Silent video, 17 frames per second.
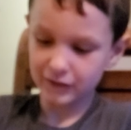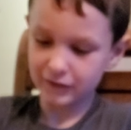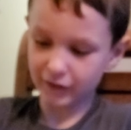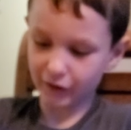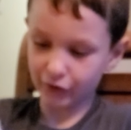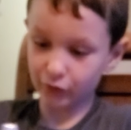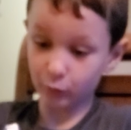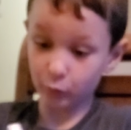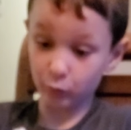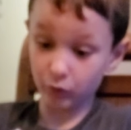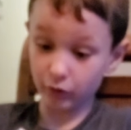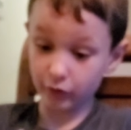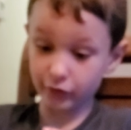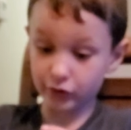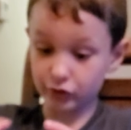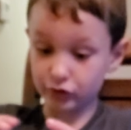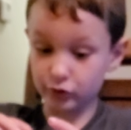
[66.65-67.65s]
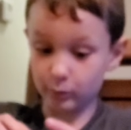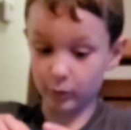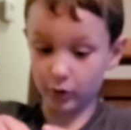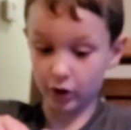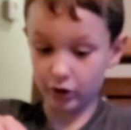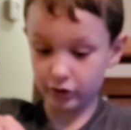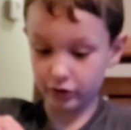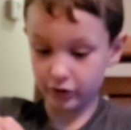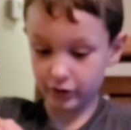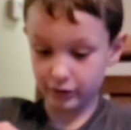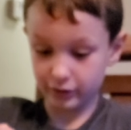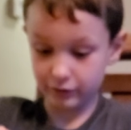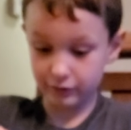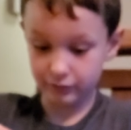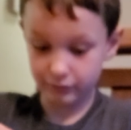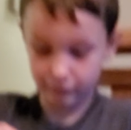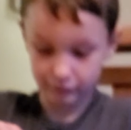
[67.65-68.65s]
That's a really good Jibanyan.
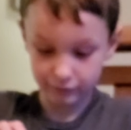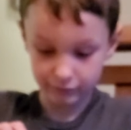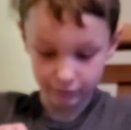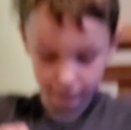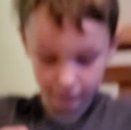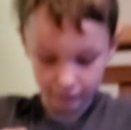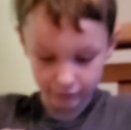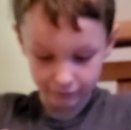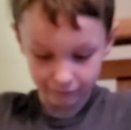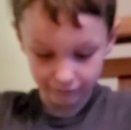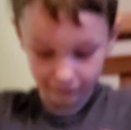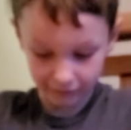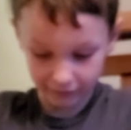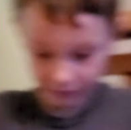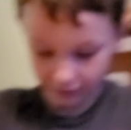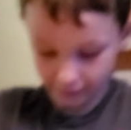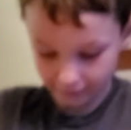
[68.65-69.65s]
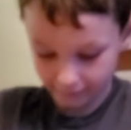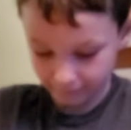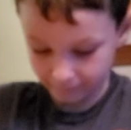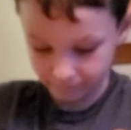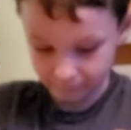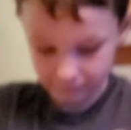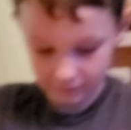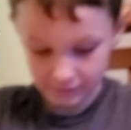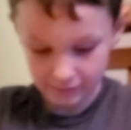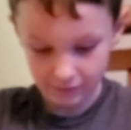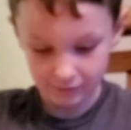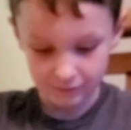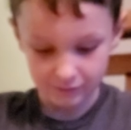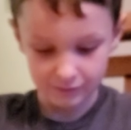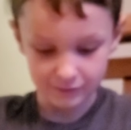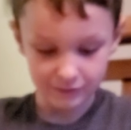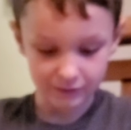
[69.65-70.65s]
We got.
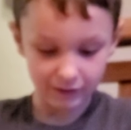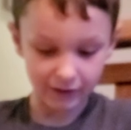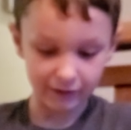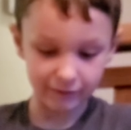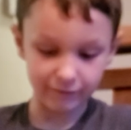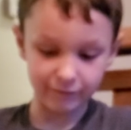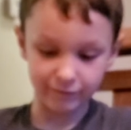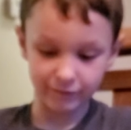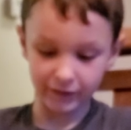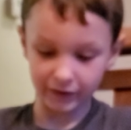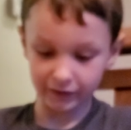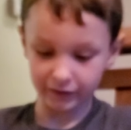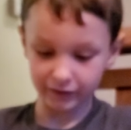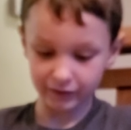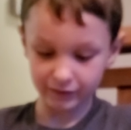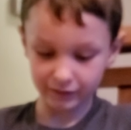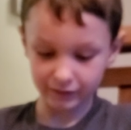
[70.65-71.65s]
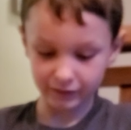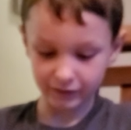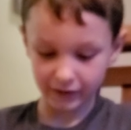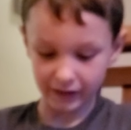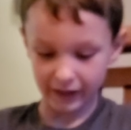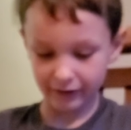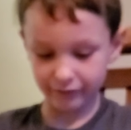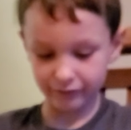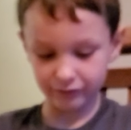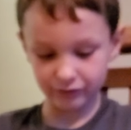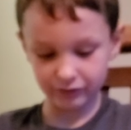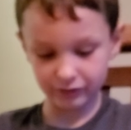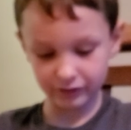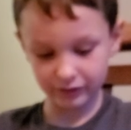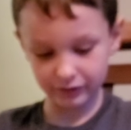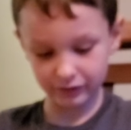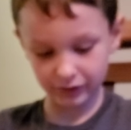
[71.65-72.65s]
I think after
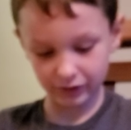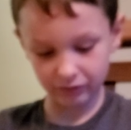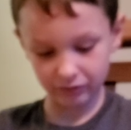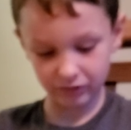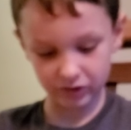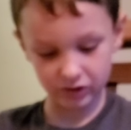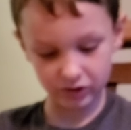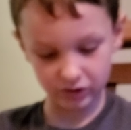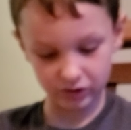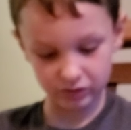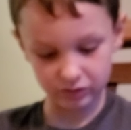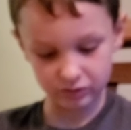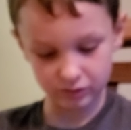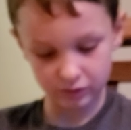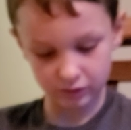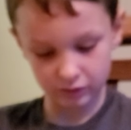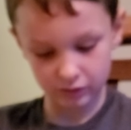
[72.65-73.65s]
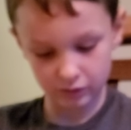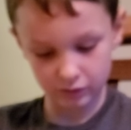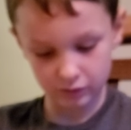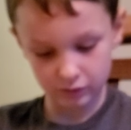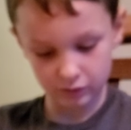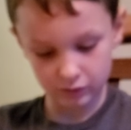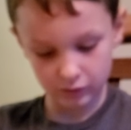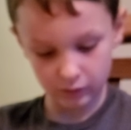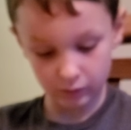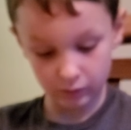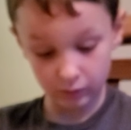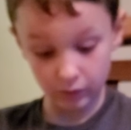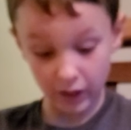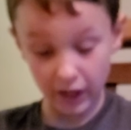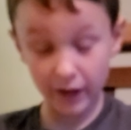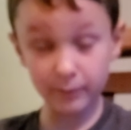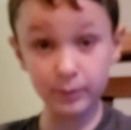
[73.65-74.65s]
this, I'm gonna.
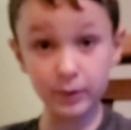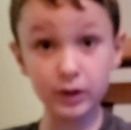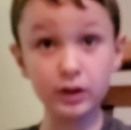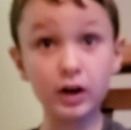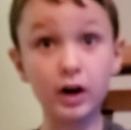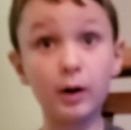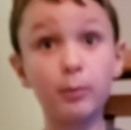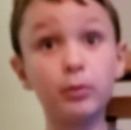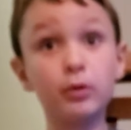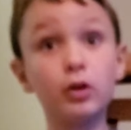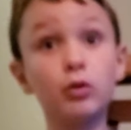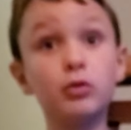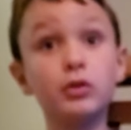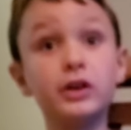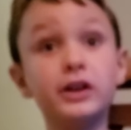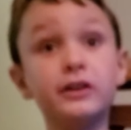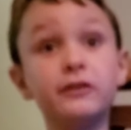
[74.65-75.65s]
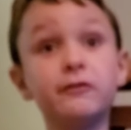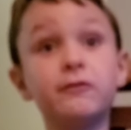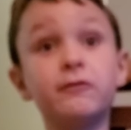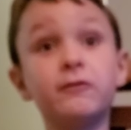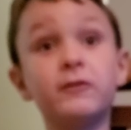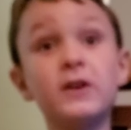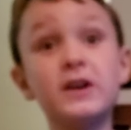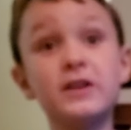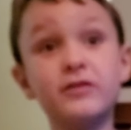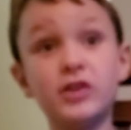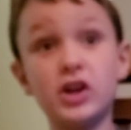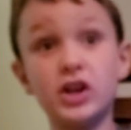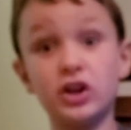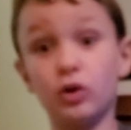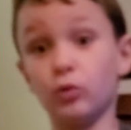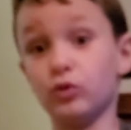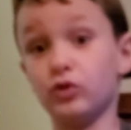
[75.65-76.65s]
I've been uploading three
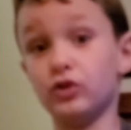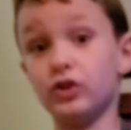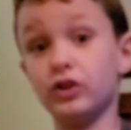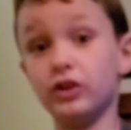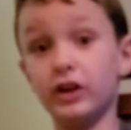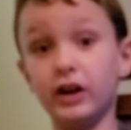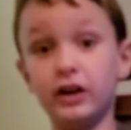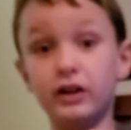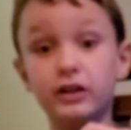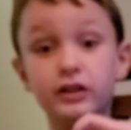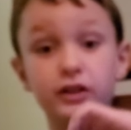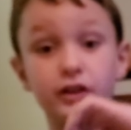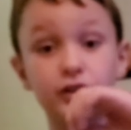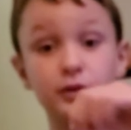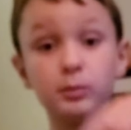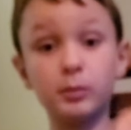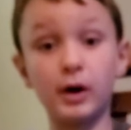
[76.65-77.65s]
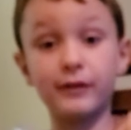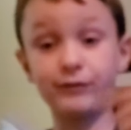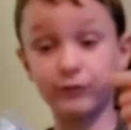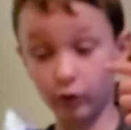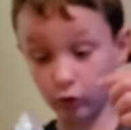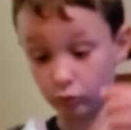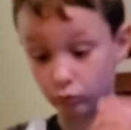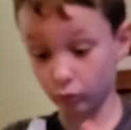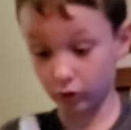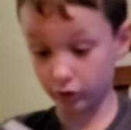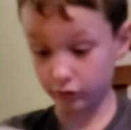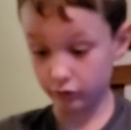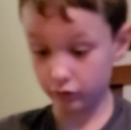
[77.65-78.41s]
videos today. This is my third one.